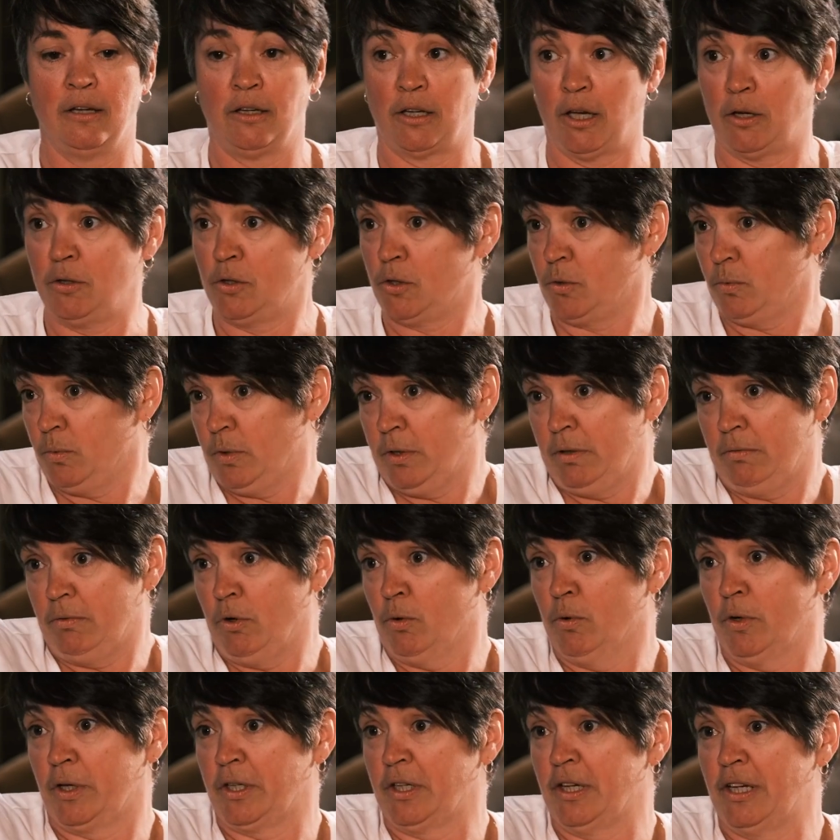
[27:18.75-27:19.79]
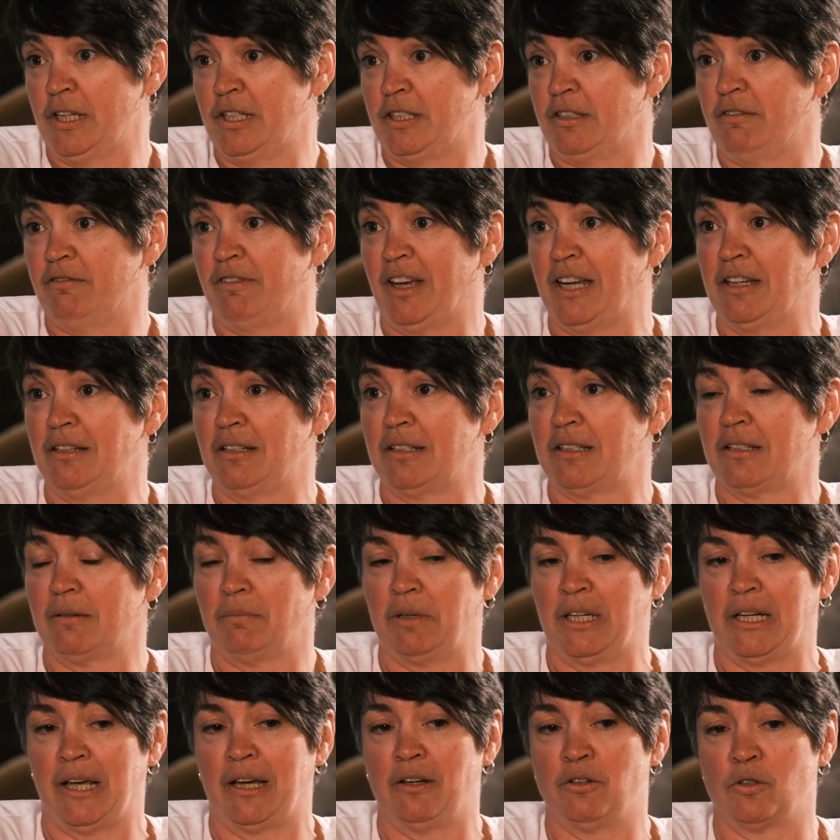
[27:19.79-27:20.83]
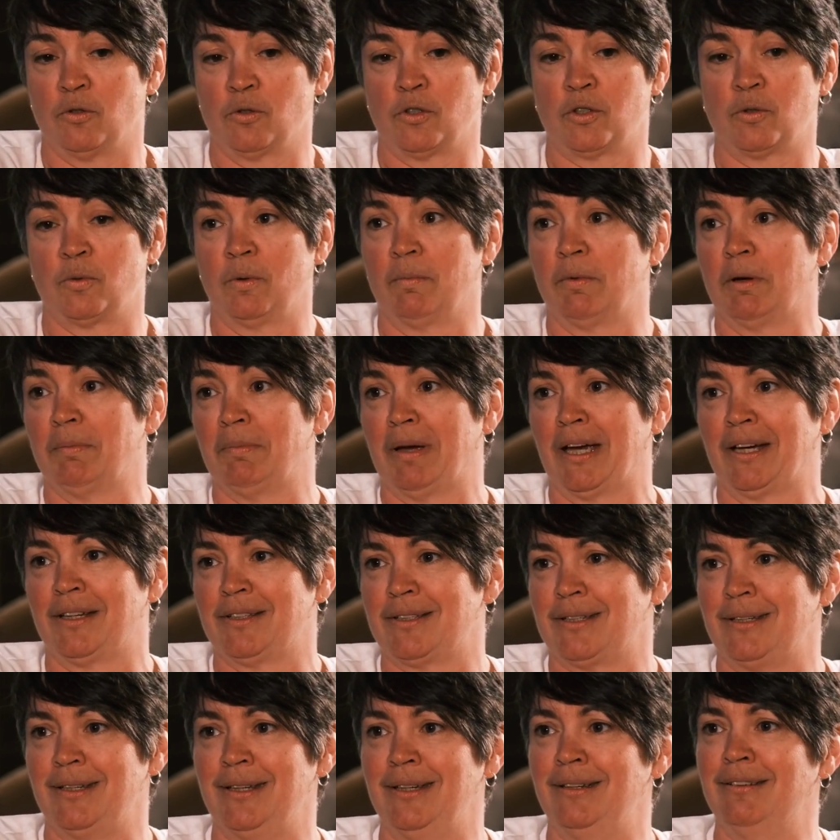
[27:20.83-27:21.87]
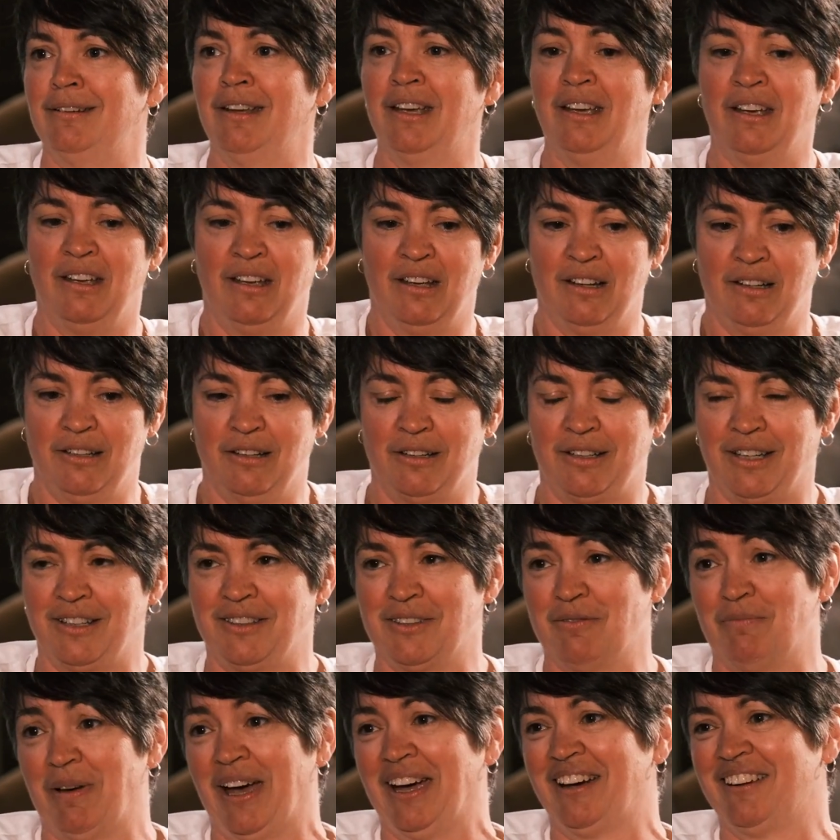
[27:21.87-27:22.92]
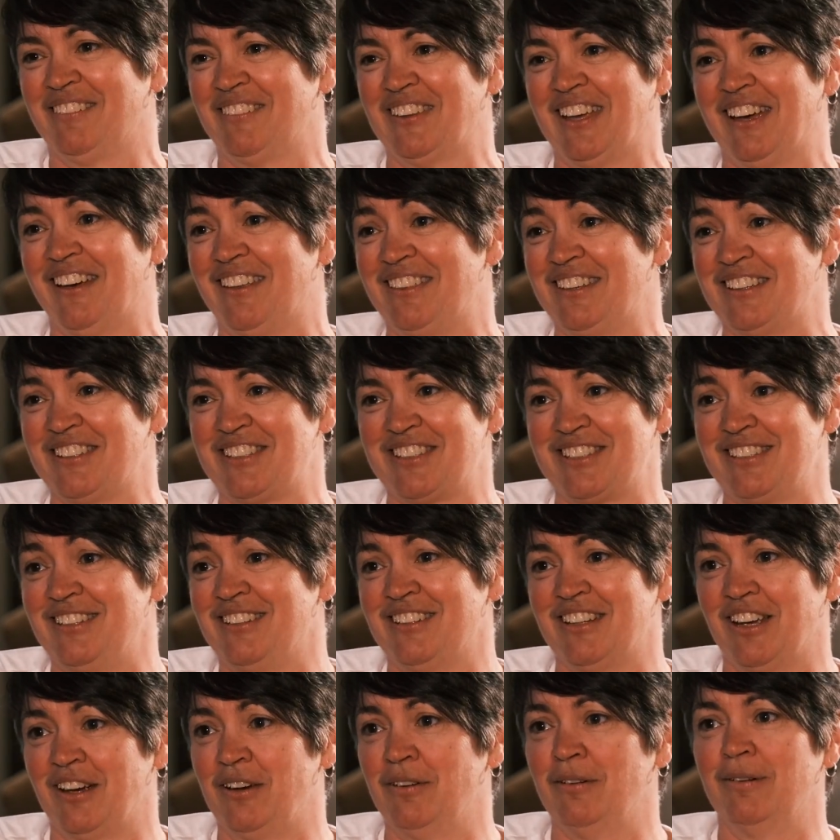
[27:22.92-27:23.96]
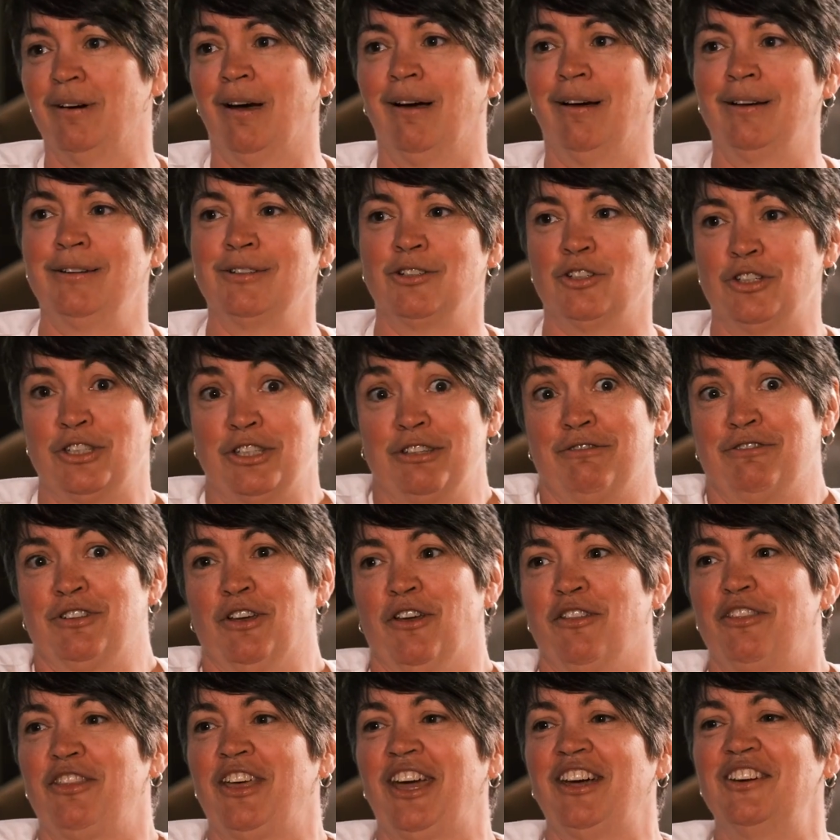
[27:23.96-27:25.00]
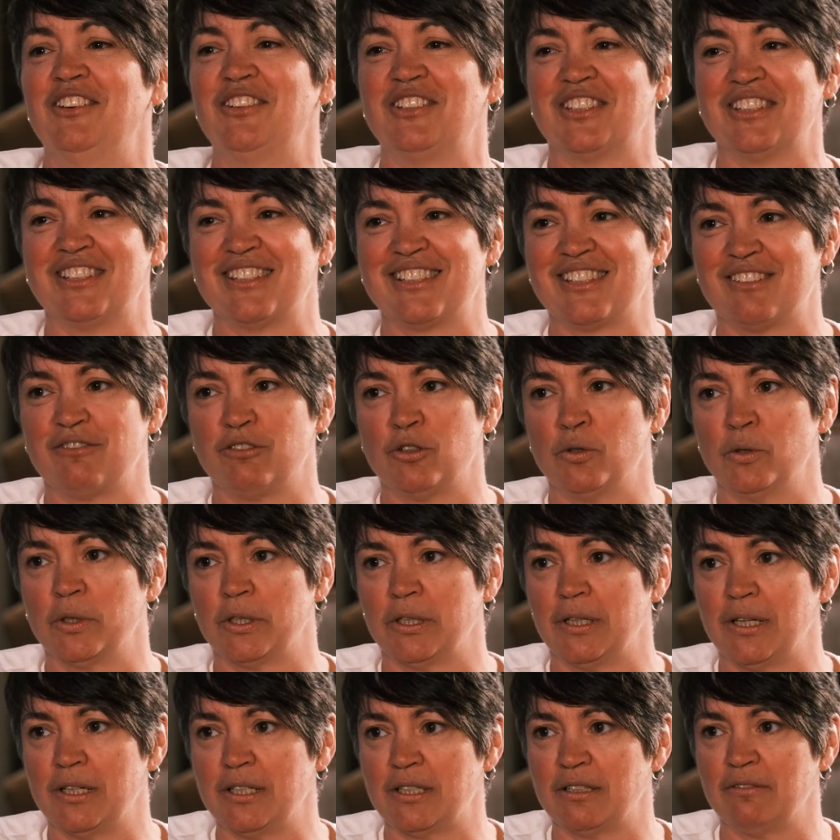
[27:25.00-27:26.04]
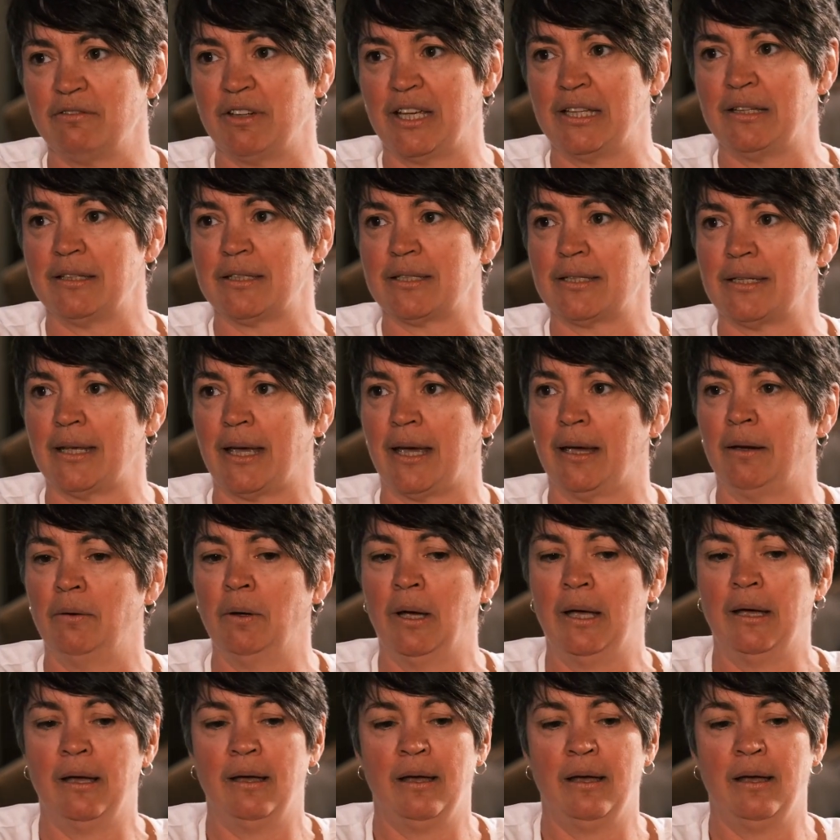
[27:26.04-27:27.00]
Go to an organised event. I mean, Outdoor Swimmer magazine, look in the back of that, there's, you know, hundreds if not thousands of organised events now.